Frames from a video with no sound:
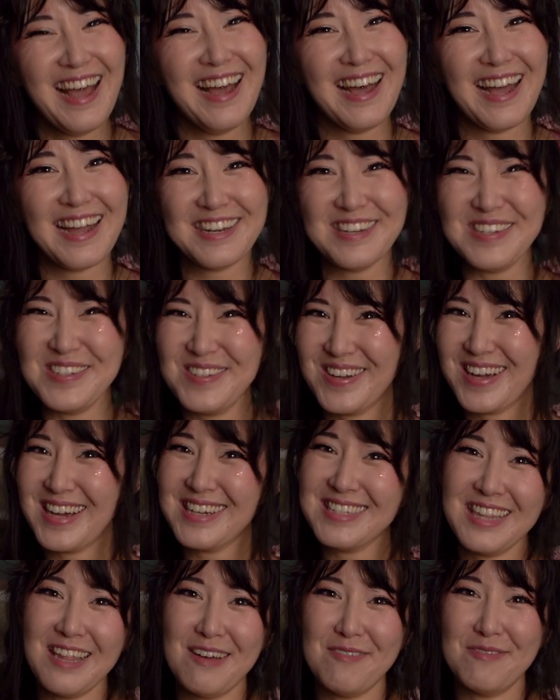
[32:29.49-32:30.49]
I know you
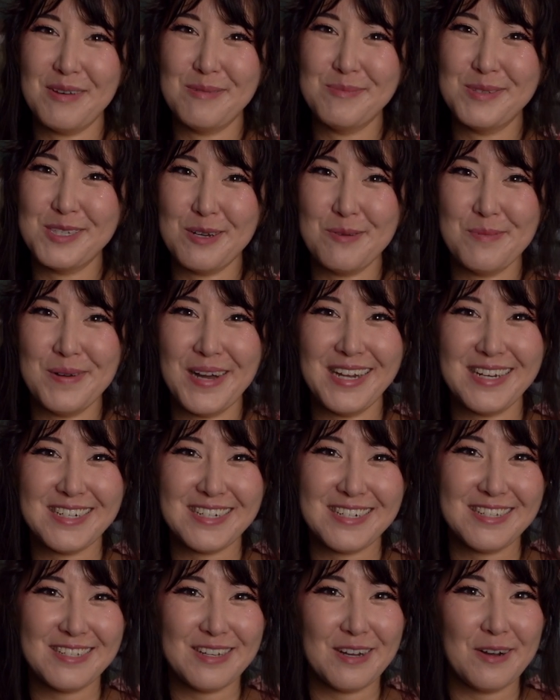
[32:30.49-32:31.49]
guys love them so
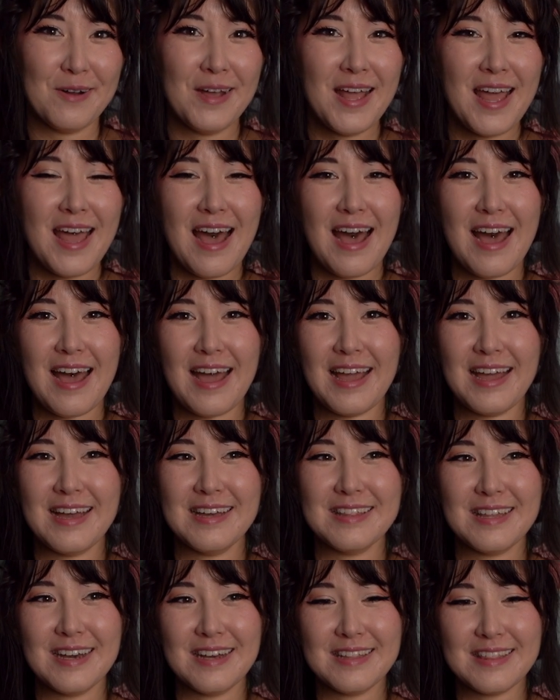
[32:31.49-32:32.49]
much, so
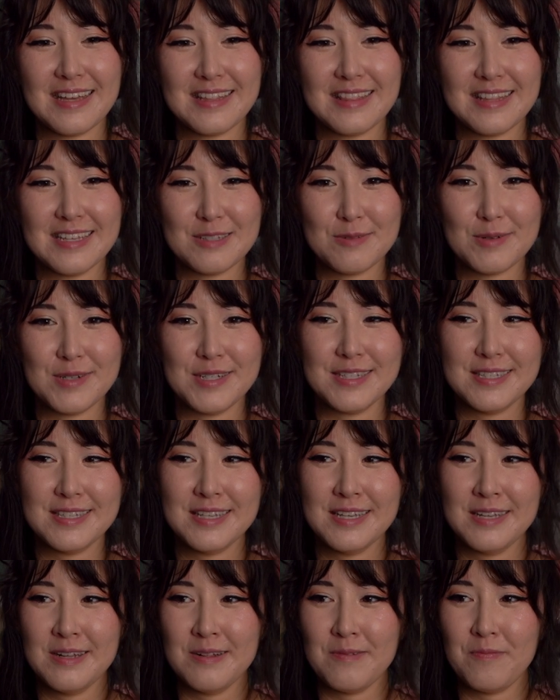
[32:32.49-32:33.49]
I thought that this
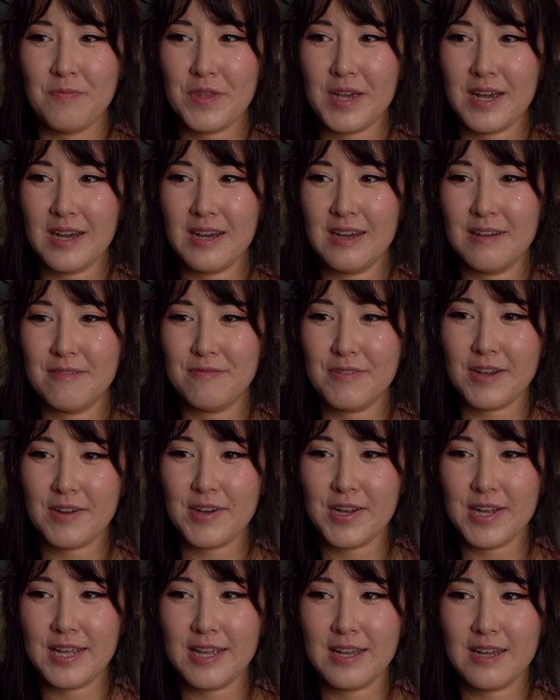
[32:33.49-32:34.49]
was a
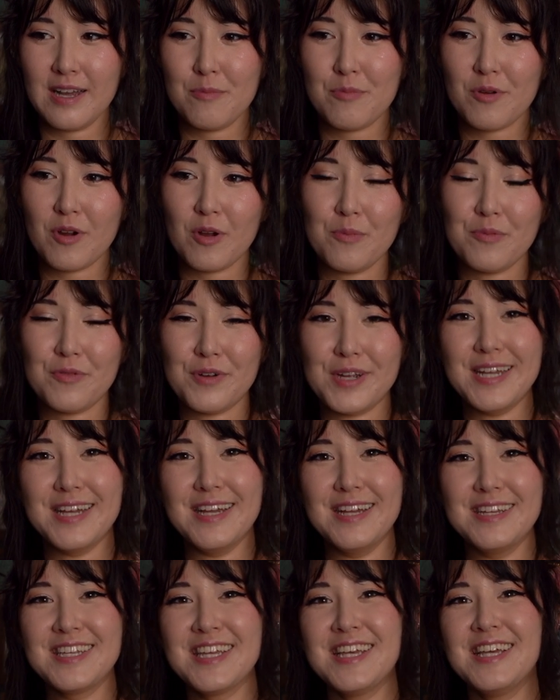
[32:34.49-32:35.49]
very
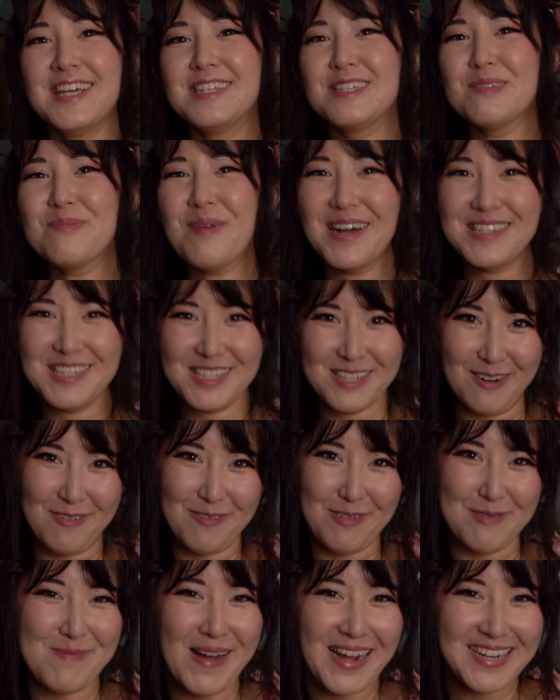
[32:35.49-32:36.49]
appropriate sponsor
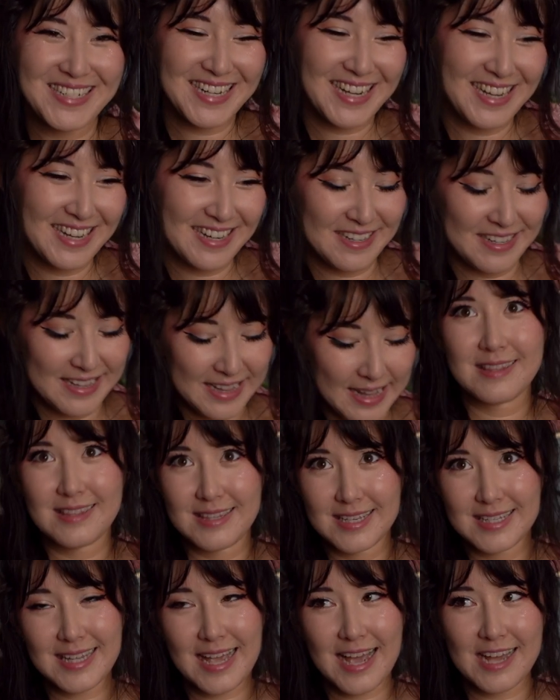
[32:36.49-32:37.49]
for my channel.
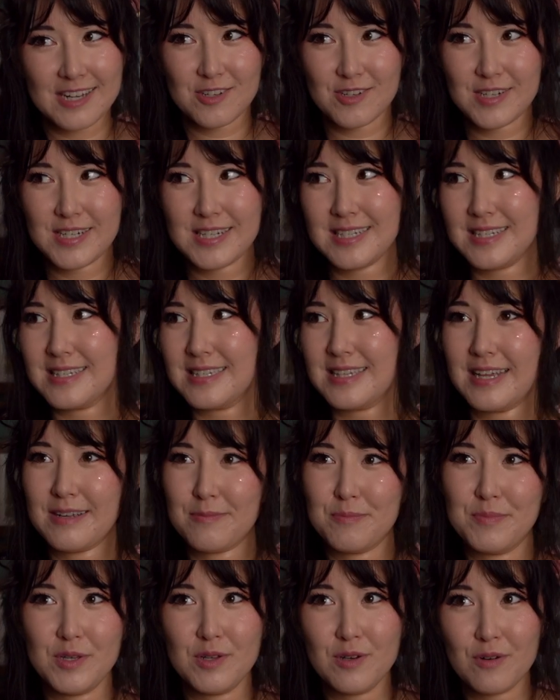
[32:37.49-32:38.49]
This cat tree is
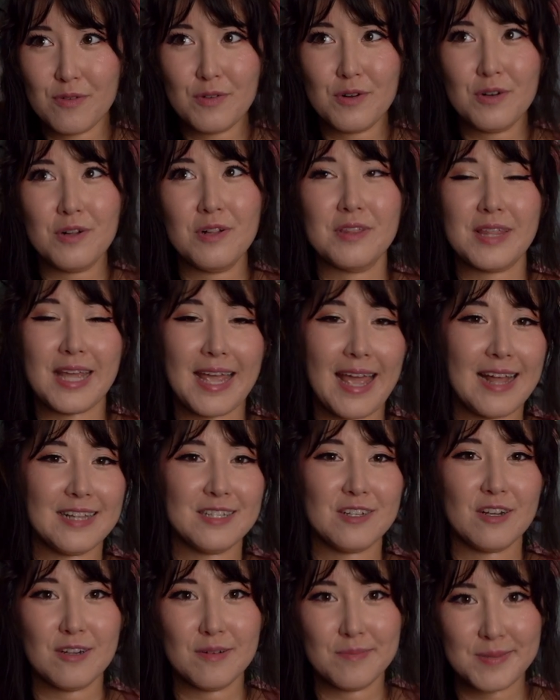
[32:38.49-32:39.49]
like beautiful. The
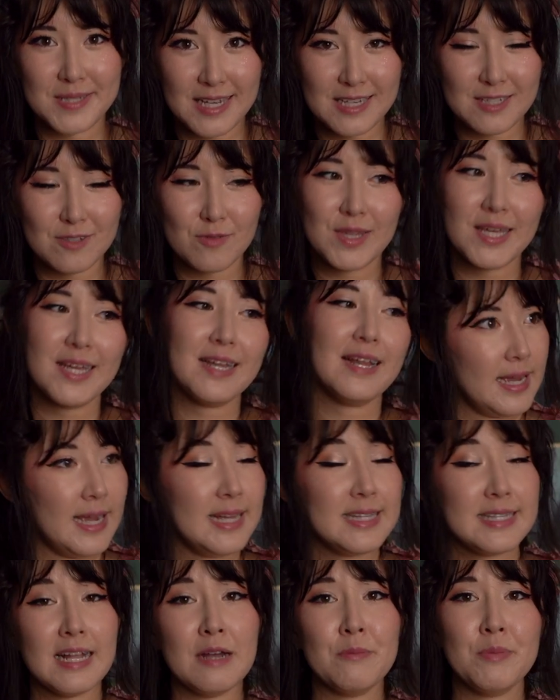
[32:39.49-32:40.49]
cats are obsessed with it.
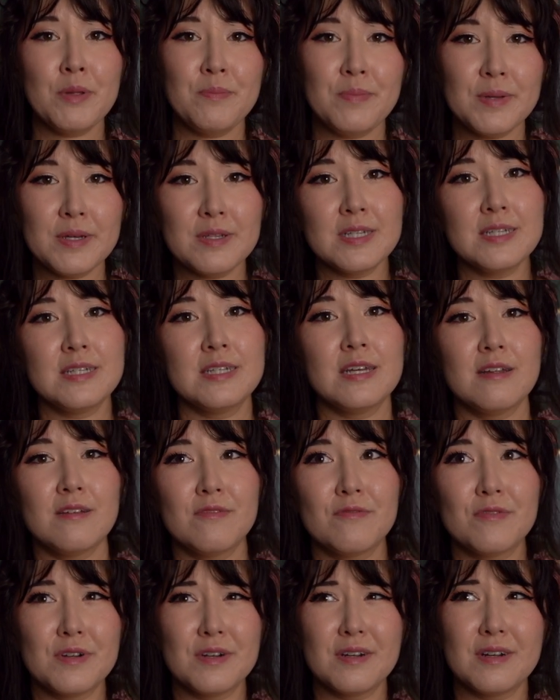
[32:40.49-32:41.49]
It's now been built and
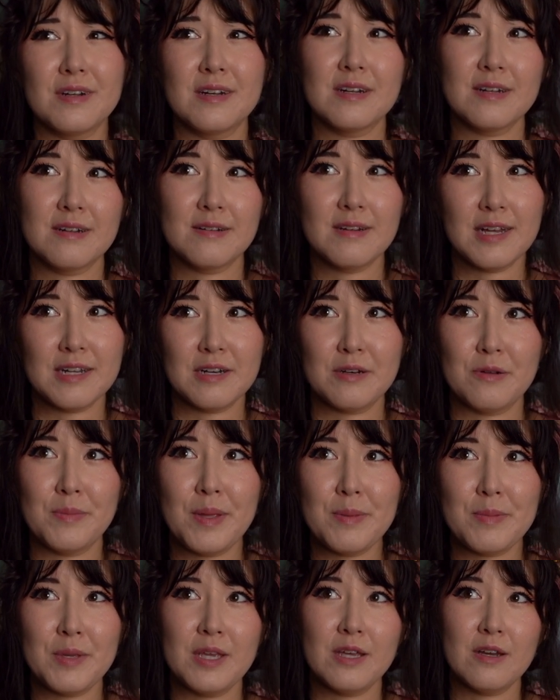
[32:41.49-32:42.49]
done for, I don't know,
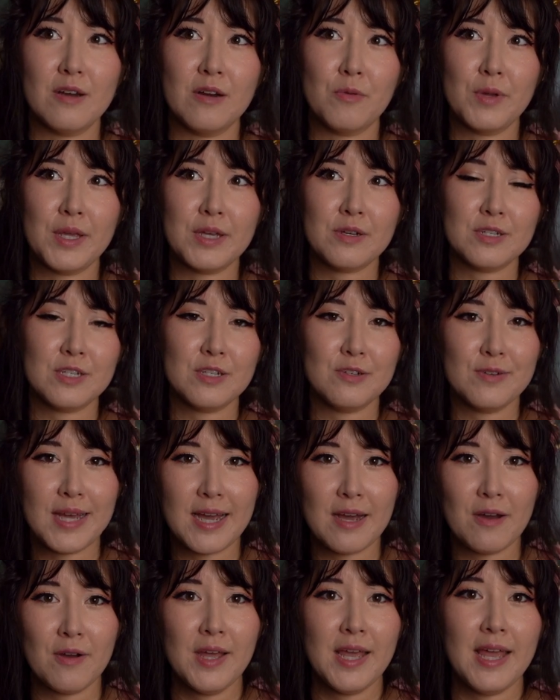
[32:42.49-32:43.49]
maybe a week or two
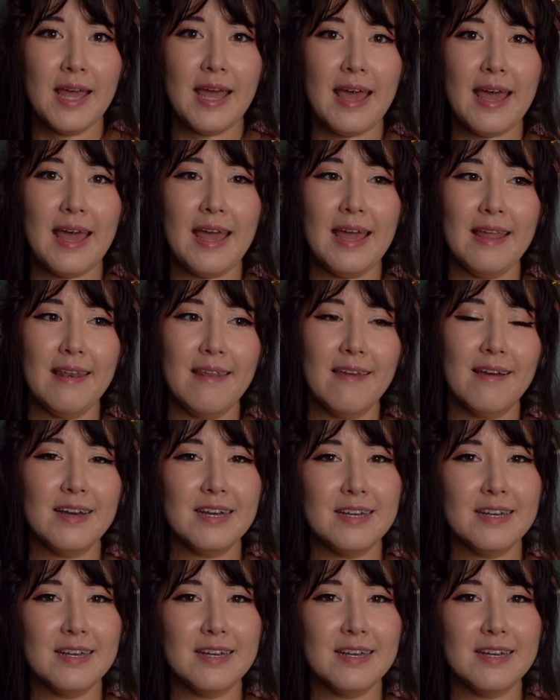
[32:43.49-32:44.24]
now, and